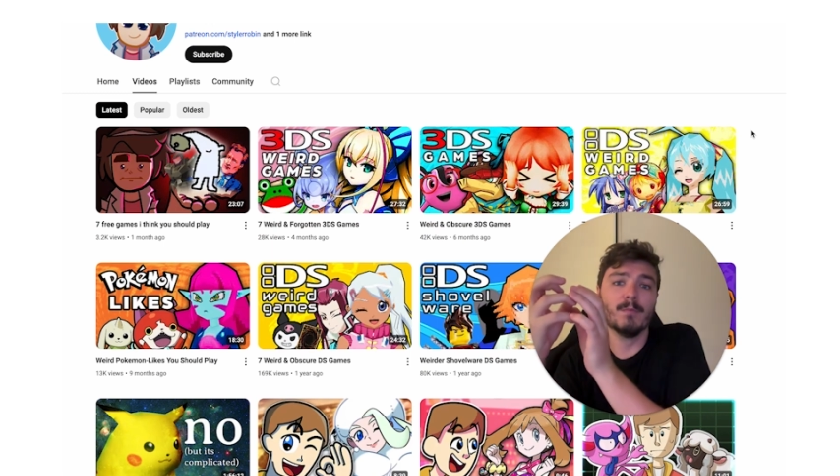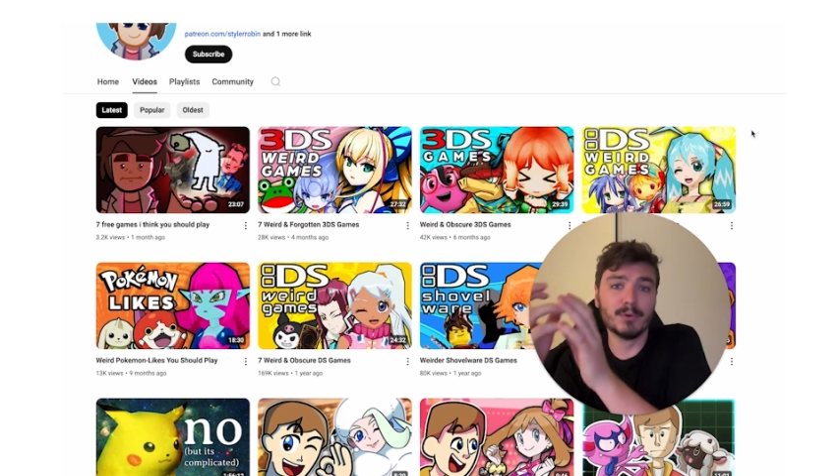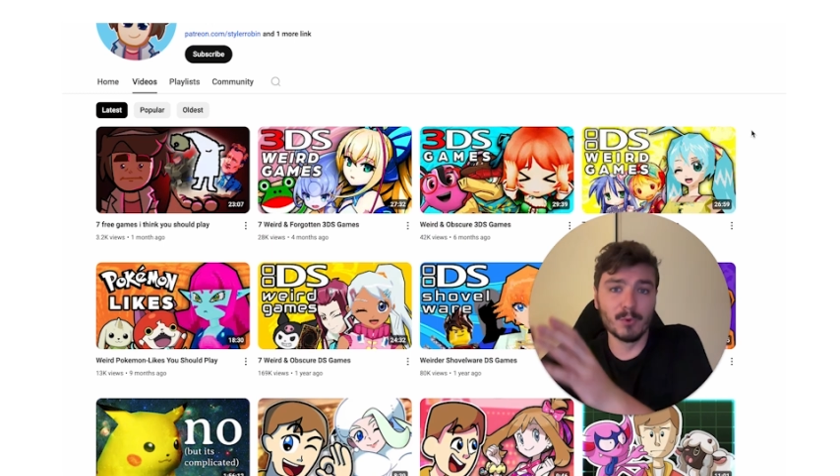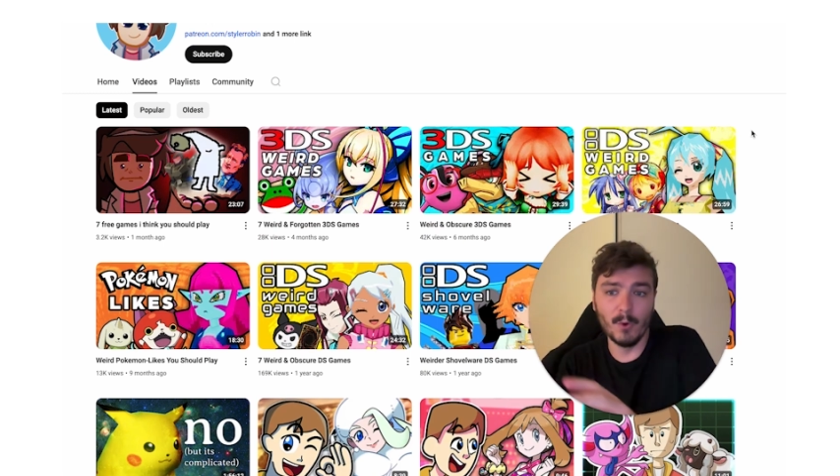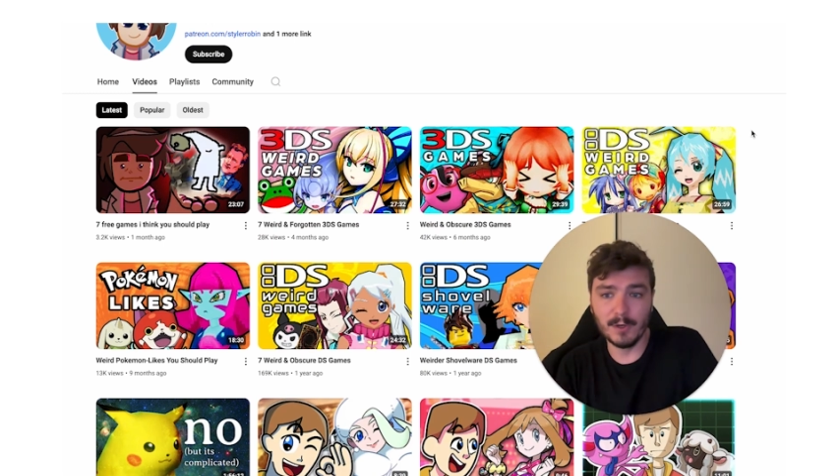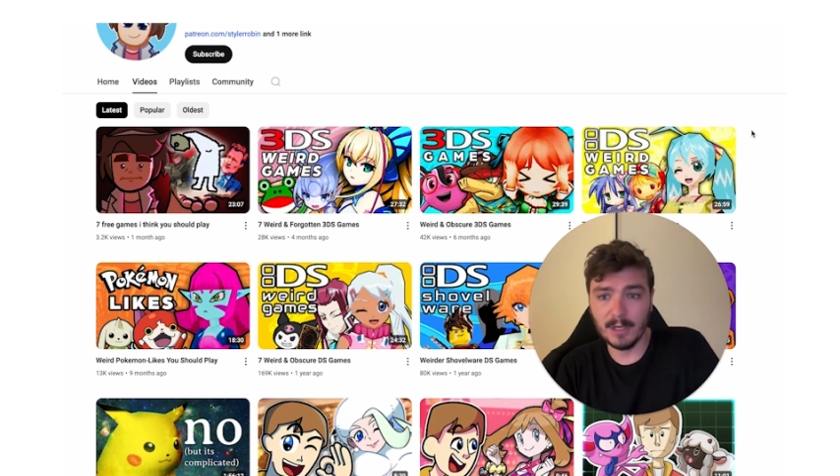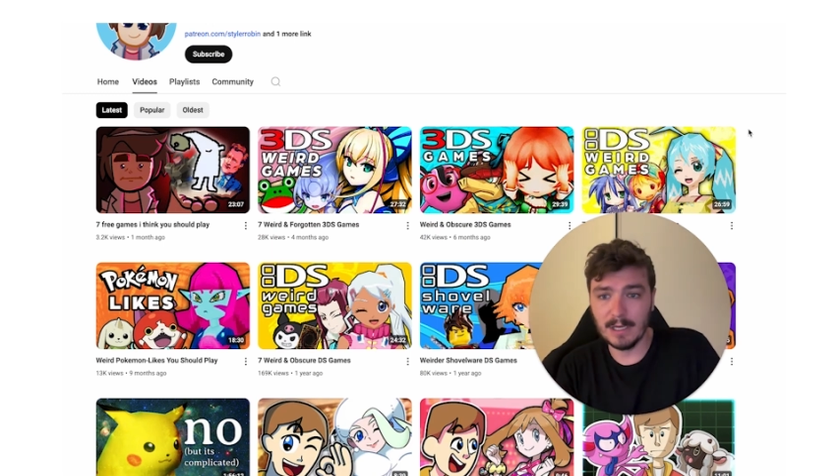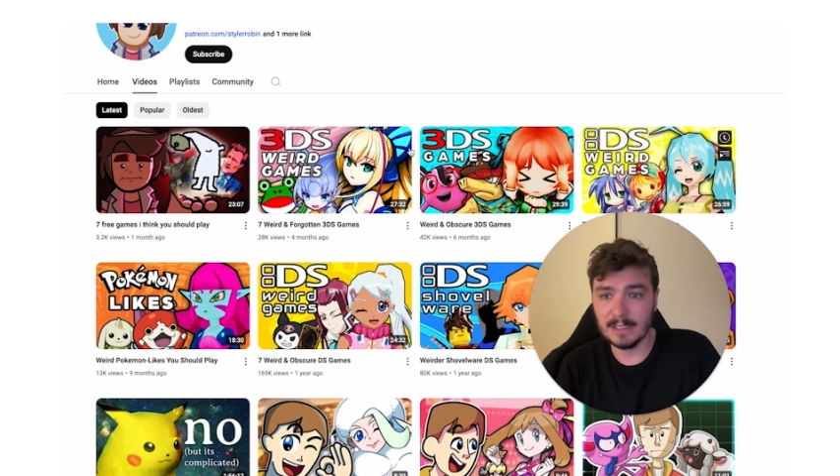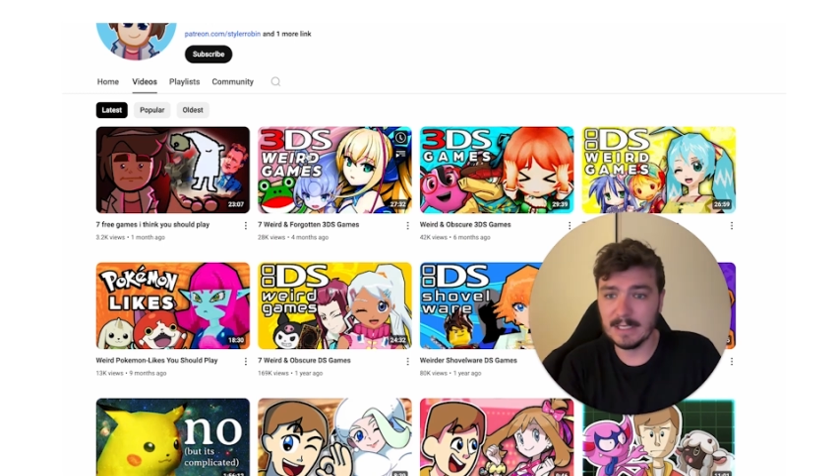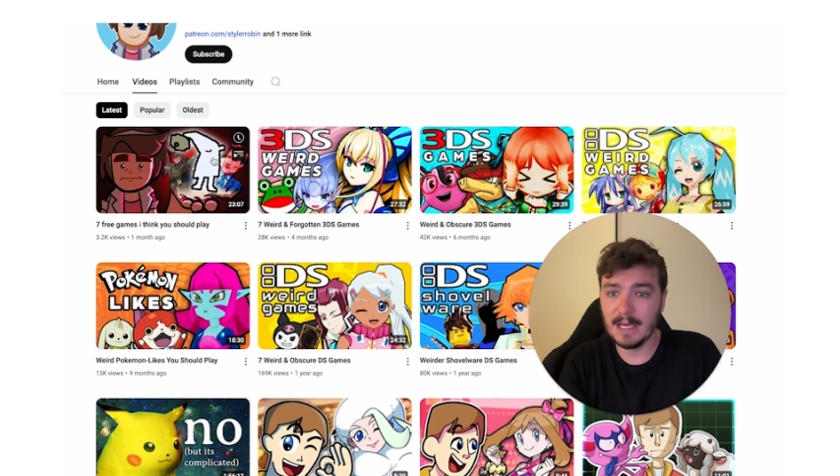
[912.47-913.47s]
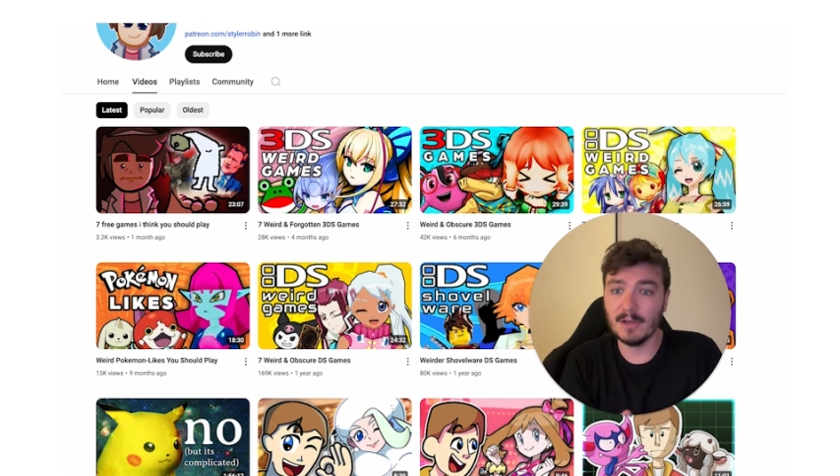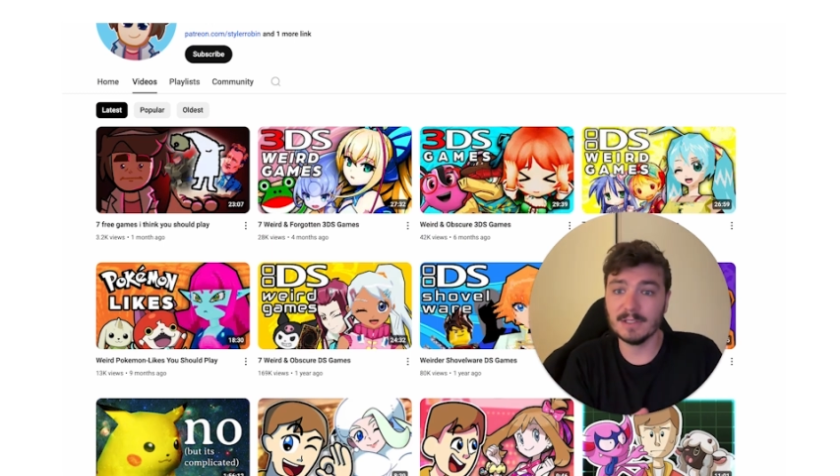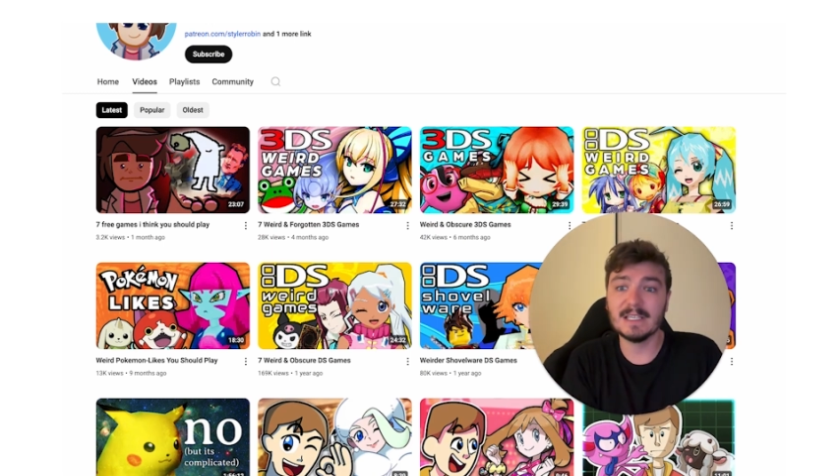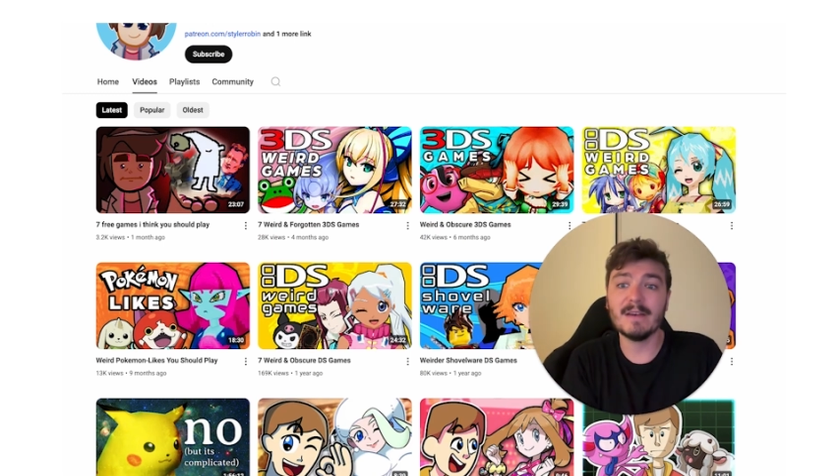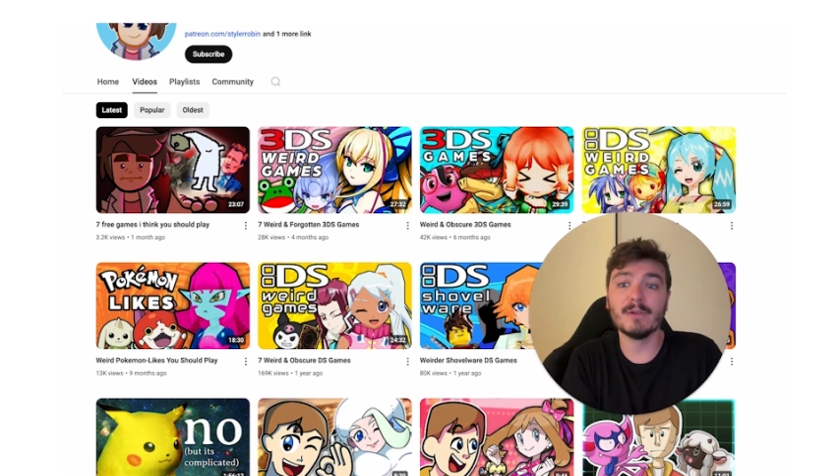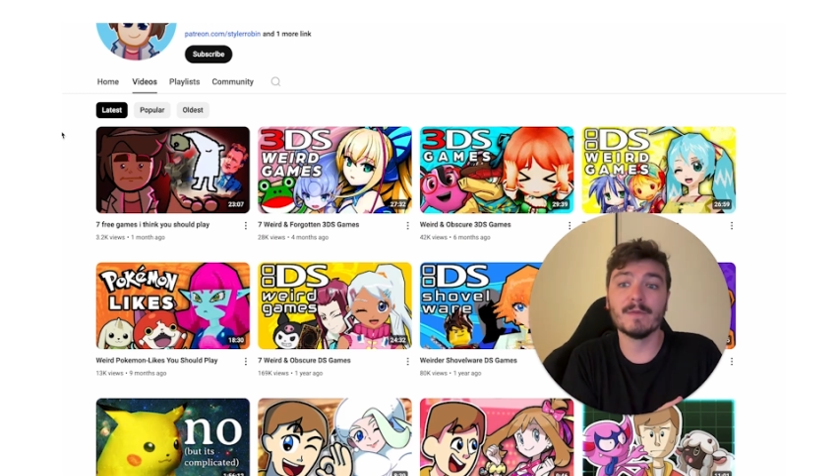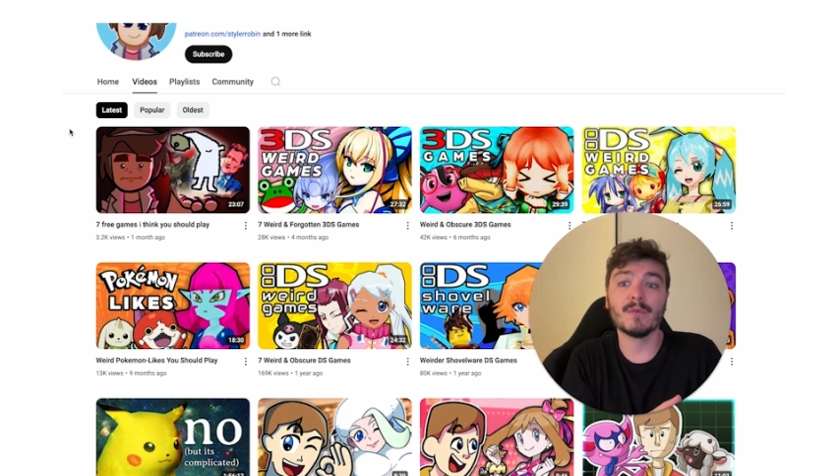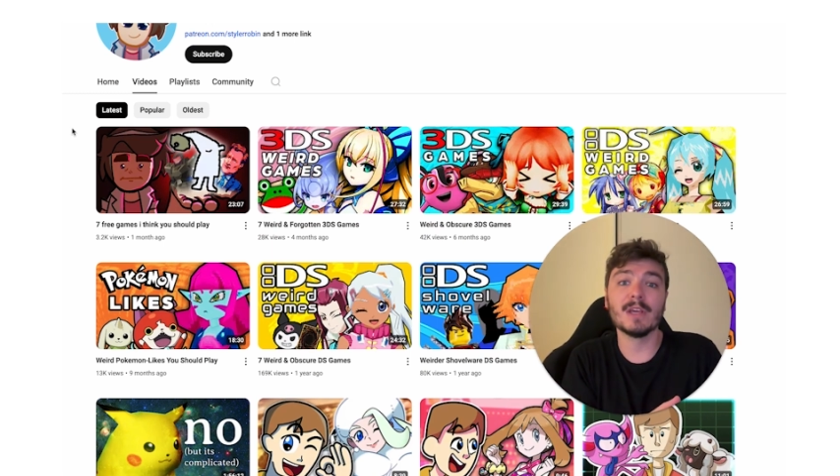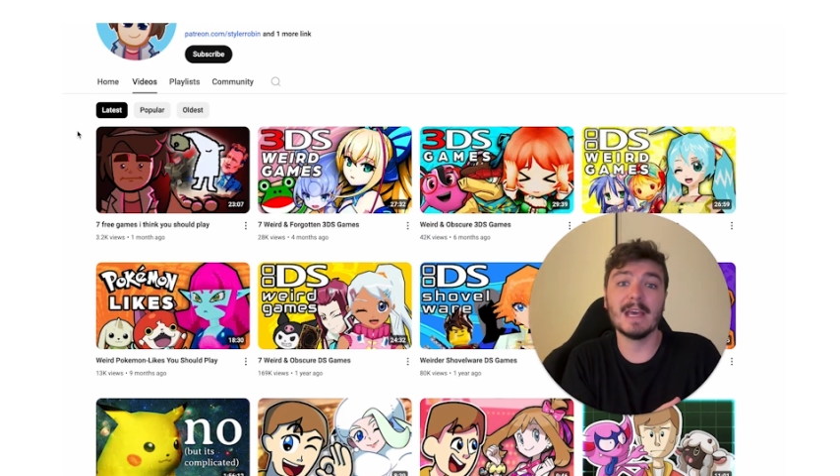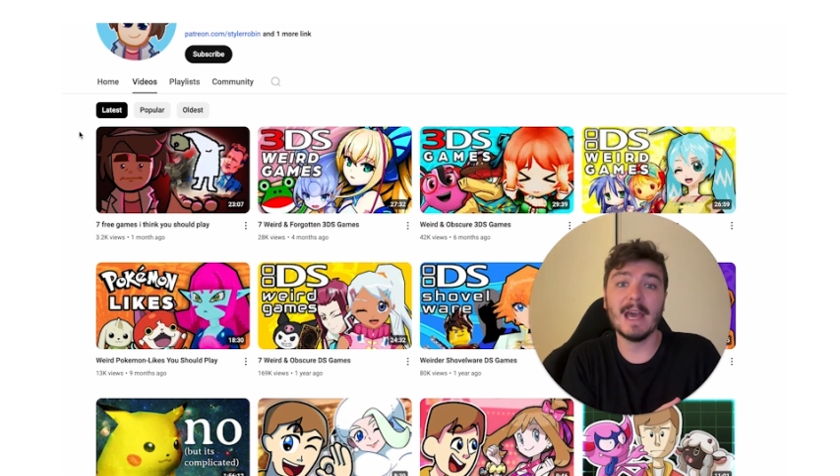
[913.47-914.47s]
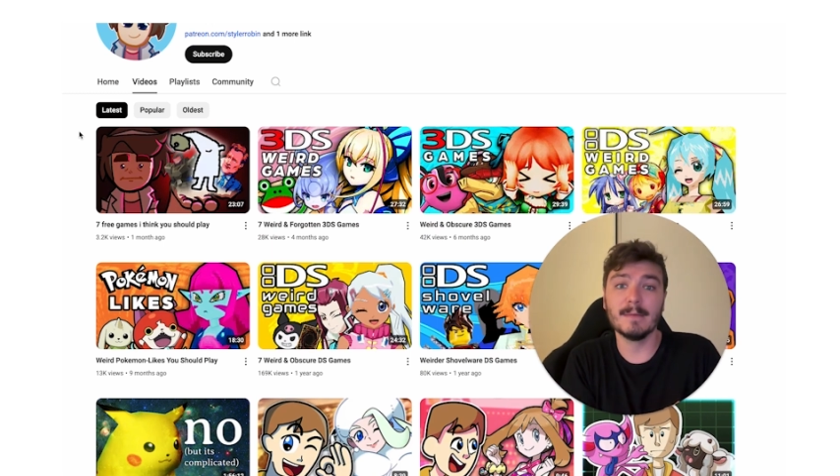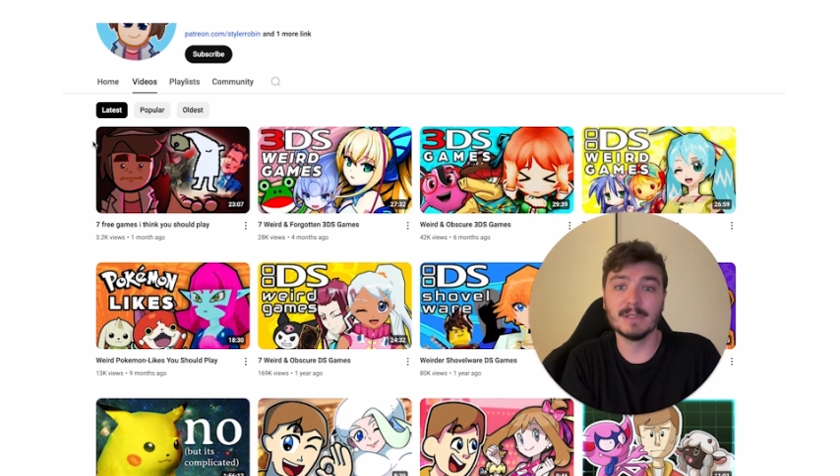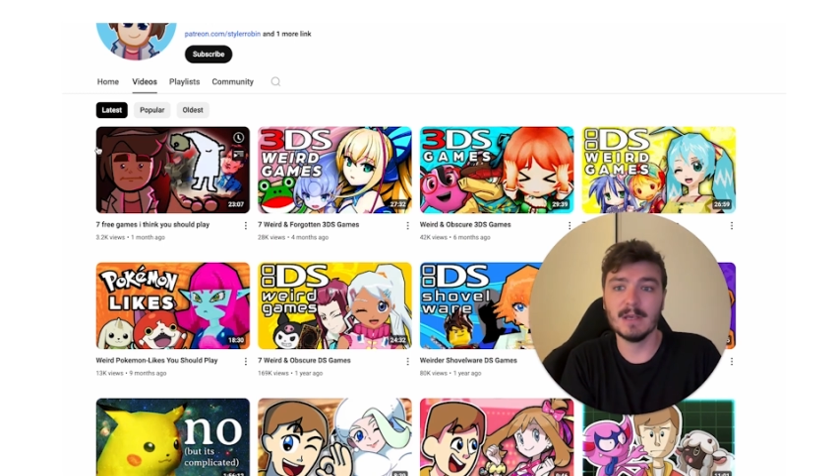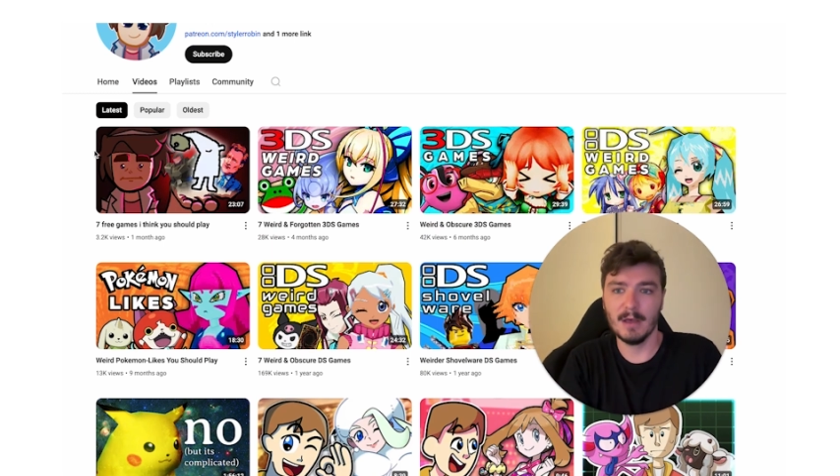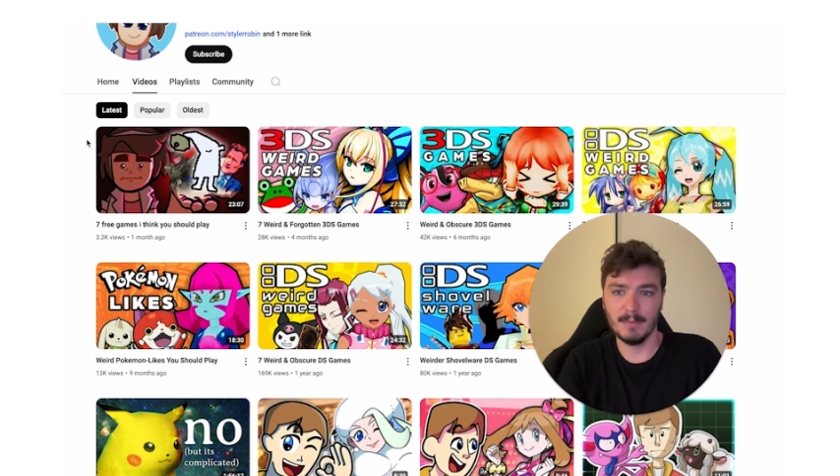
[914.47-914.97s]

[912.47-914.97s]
broader and say 7 free games,